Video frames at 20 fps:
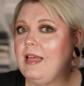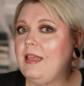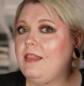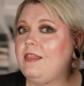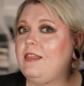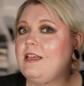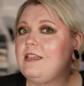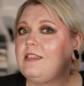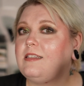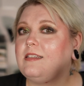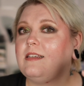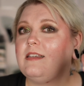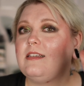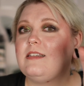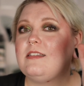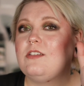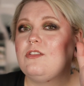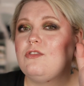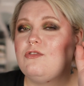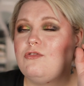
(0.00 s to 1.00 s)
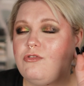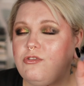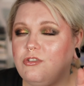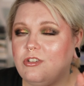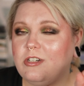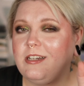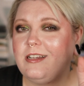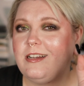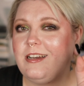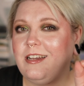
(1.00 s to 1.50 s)
This is
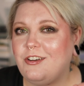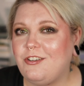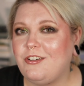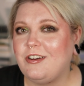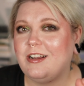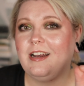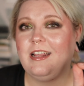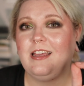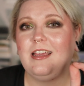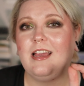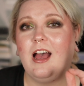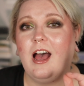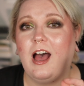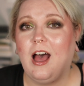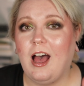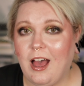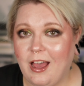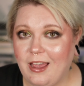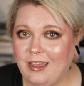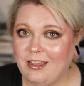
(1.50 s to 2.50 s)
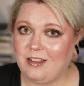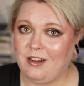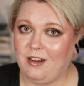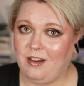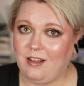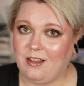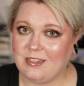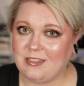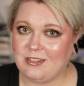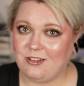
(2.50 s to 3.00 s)
really, really high
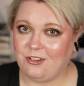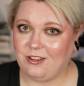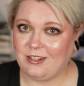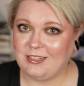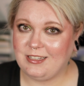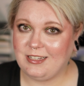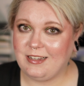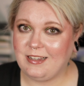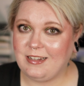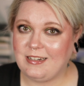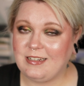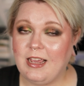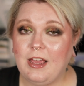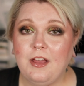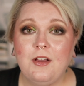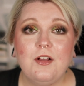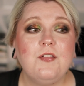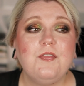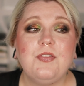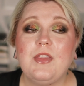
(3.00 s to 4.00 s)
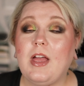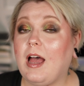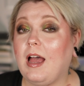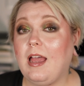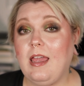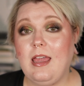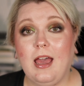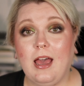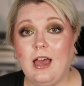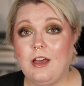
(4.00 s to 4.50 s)
class content.
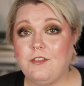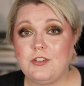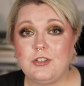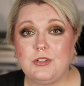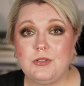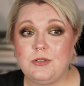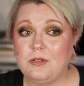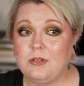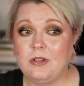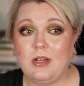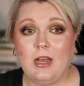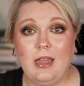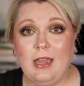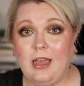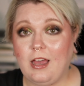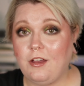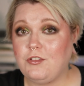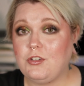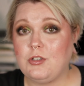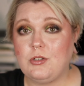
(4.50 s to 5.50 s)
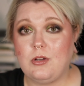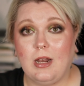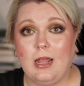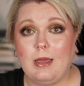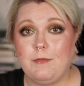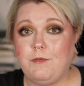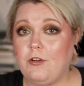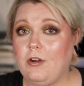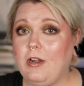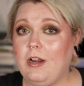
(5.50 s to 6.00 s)
I have to
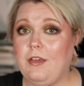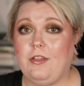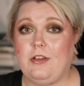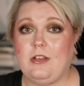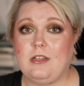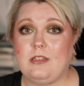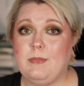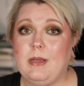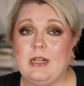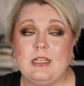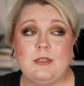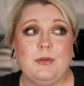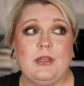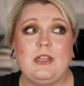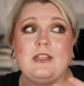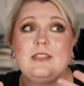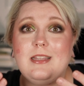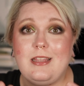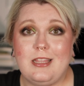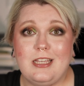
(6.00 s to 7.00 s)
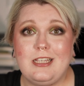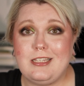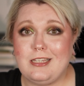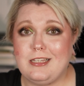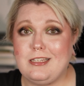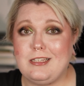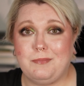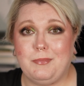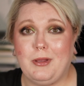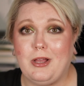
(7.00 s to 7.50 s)
clap for Lethal Cosmetics because this
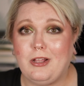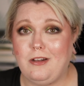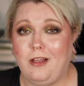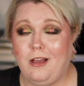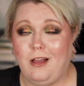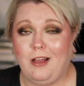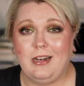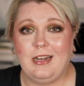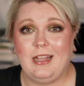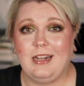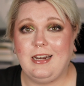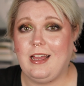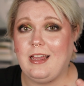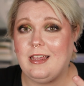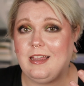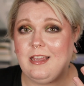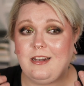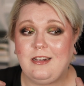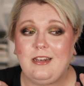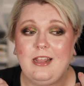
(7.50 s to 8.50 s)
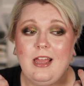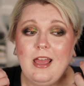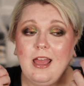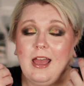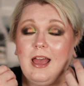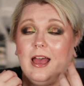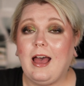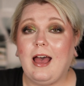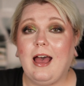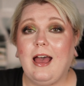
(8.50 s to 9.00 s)
is spot on, and I
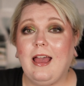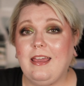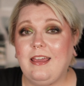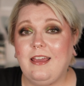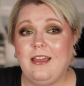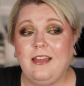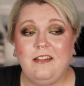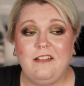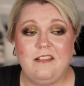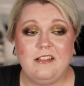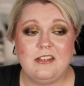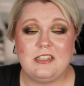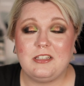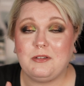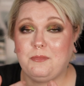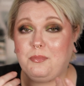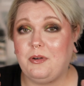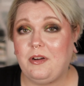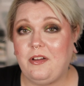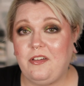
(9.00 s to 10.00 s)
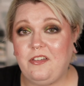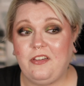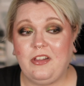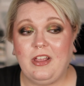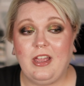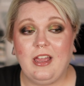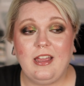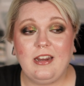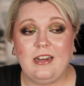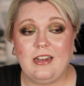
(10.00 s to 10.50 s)
can just
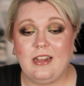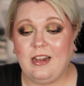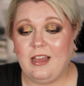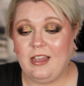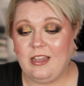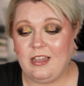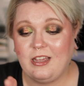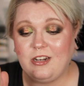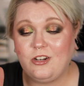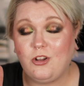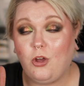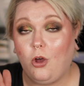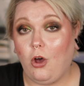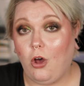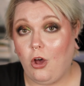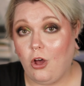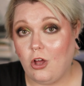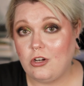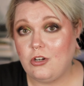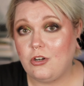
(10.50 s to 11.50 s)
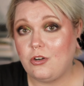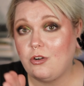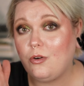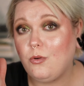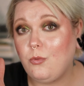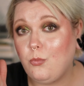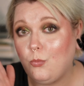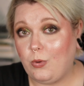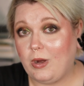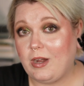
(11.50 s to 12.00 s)
appreciate and I can
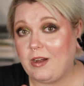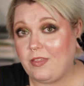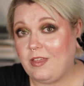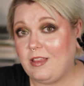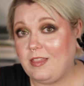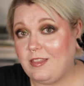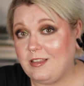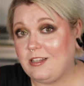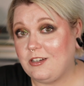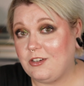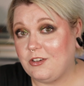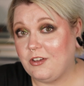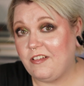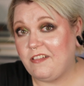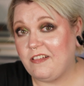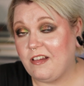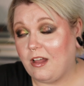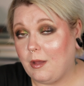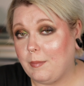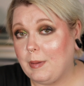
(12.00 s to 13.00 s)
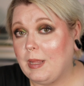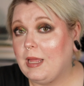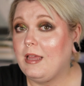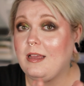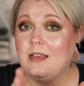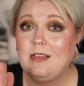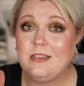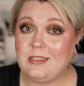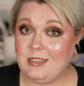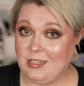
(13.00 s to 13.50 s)
honor where they did a good job.
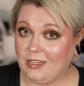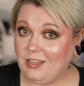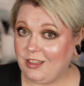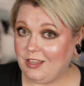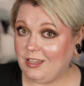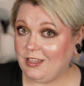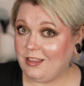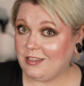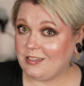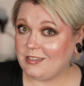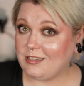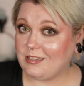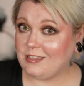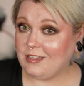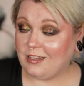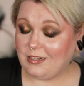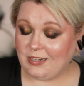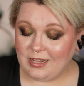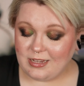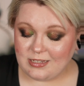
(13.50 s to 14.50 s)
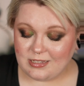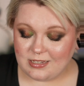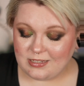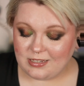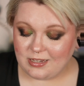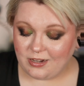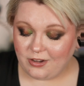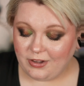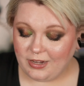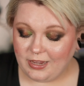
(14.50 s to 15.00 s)
Still think this is not
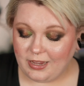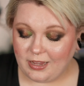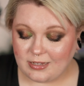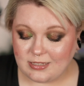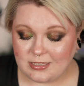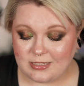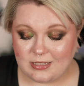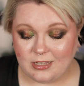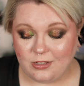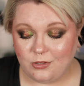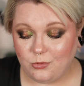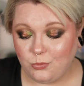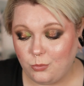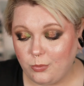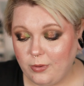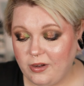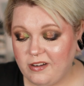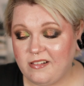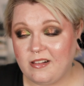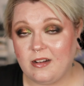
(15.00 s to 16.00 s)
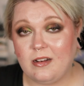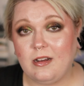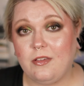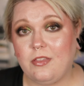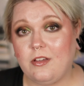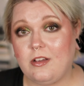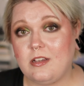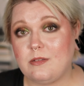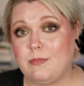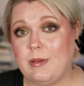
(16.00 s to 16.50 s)
necessary. I still wish that
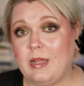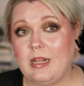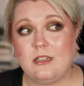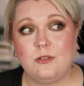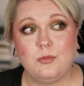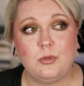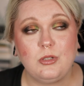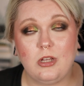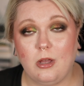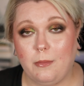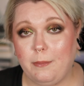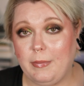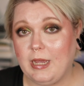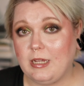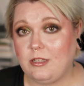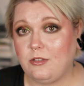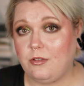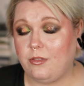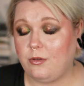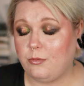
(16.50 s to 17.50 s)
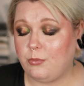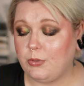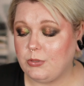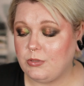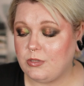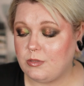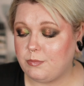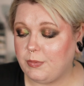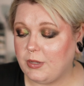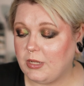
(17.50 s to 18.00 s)
Lethal Cosmetics would come back to their
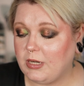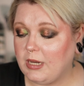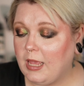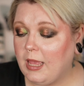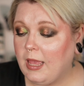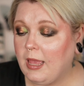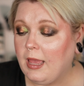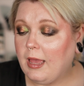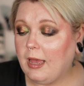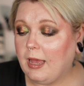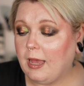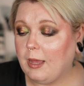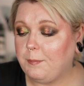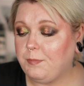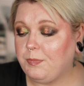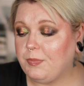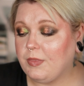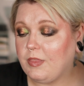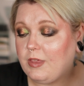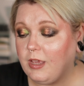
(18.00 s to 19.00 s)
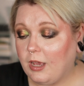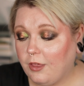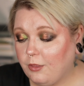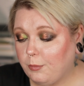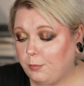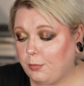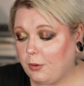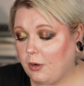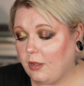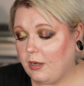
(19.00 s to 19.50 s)
roots, but the
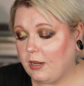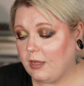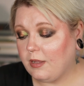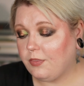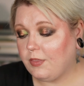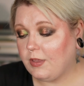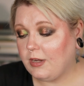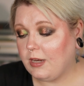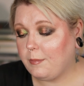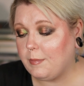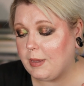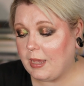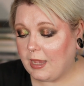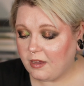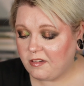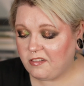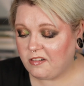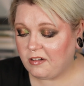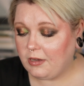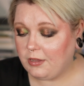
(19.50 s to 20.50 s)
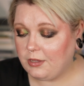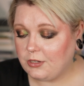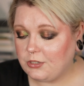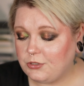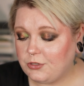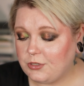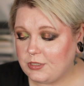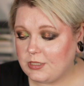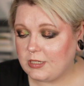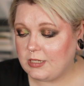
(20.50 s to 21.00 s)
other product that I'm actually
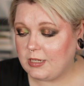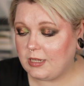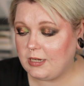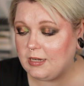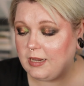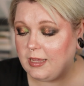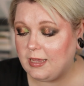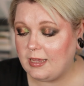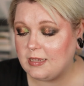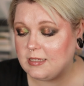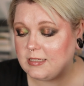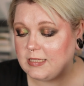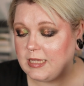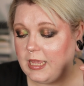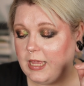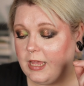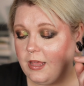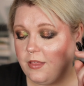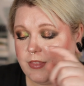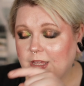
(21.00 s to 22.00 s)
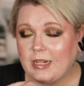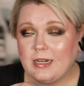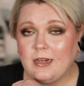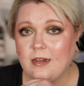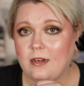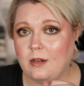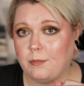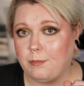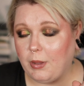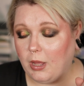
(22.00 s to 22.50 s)
interested in is that
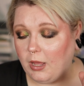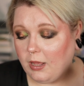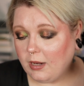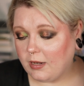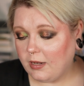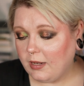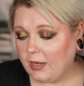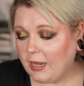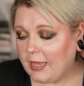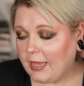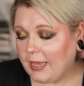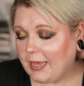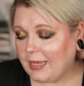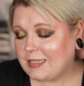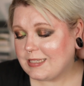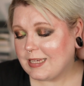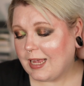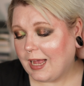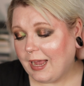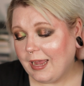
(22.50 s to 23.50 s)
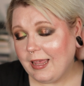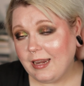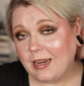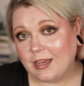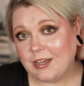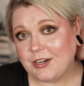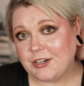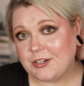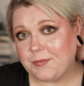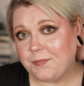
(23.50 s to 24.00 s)
little bottle. It's a
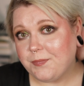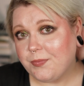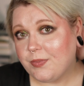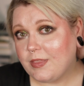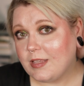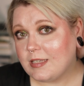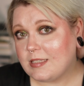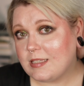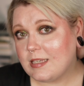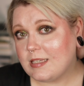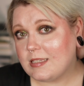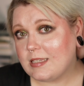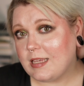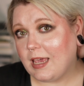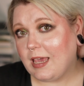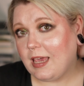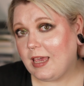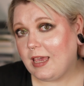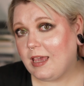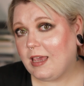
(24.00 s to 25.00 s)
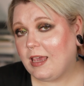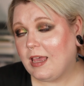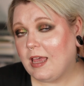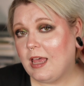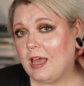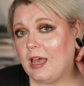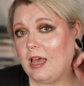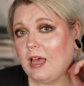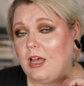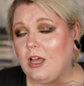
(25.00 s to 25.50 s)
highlighter. This is a
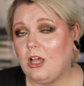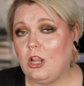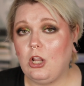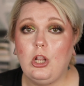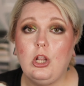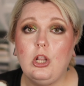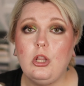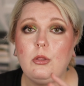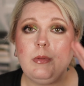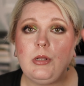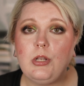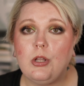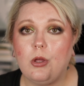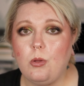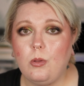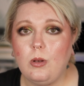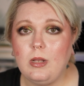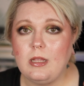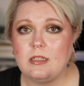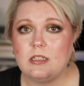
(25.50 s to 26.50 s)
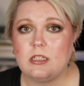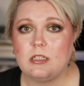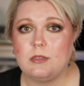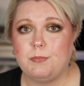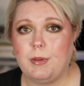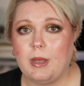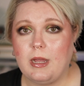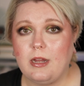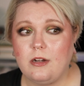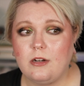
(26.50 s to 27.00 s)
luminol
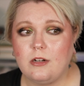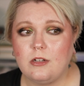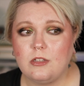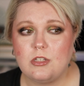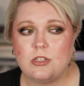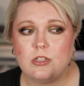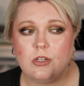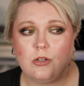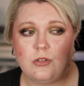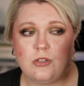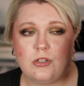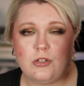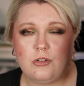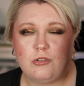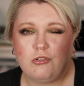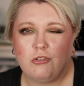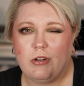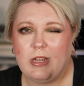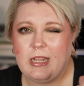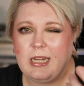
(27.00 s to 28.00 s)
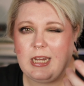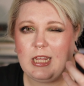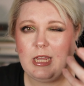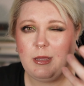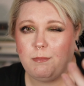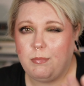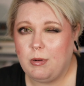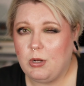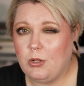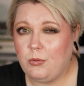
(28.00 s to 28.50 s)
inspired, so greeny,
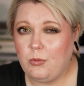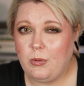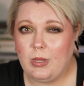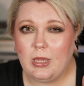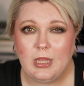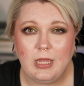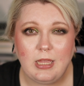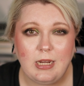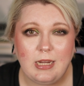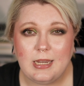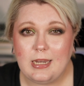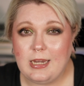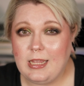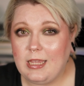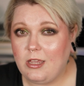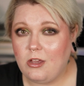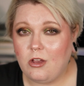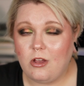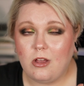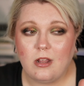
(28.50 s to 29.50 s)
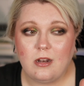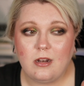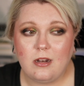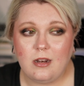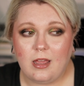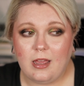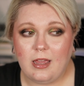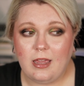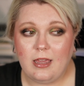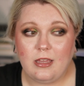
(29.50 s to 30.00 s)
bluey, neon,
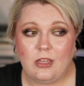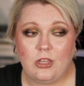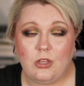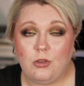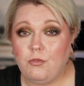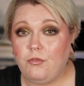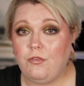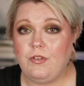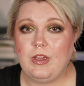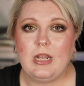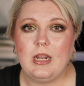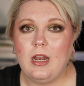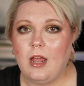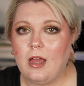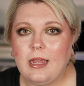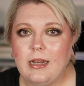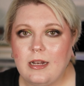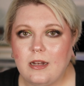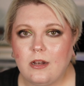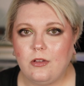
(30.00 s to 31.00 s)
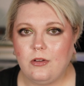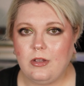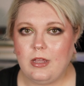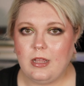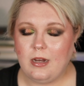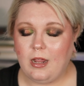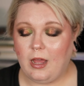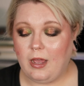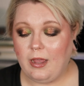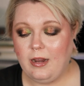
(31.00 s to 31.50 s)
like UV light
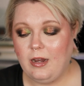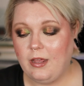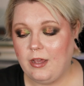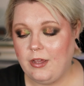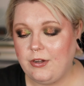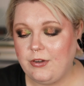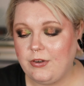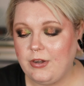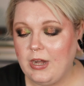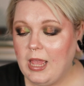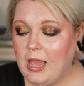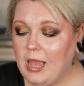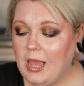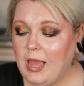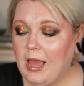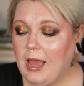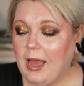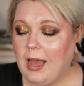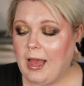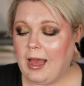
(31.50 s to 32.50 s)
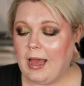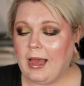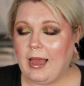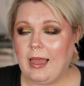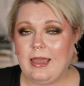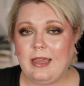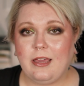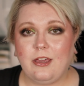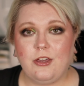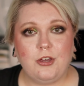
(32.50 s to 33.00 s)
looking highlighter.
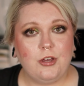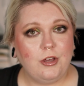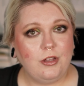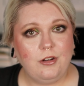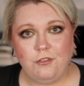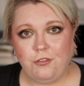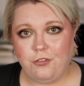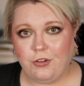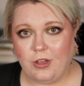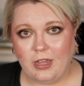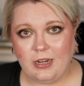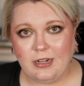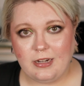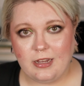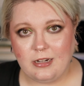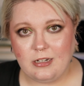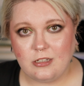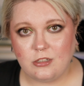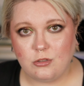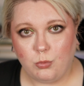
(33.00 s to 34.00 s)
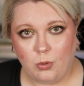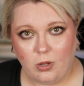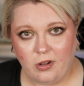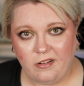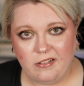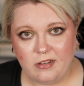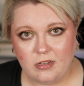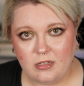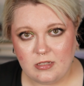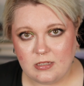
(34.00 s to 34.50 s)
I couldn't find any
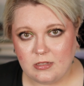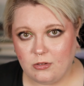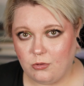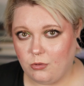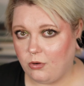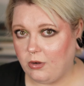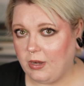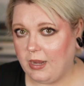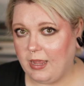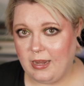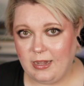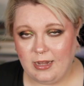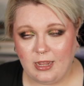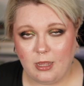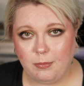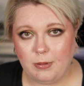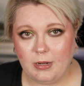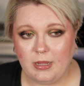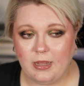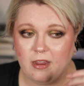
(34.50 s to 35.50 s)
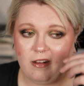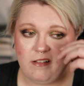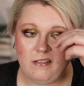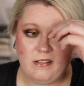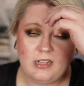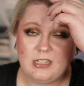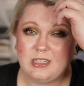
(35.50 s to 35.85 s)
swatches or any application.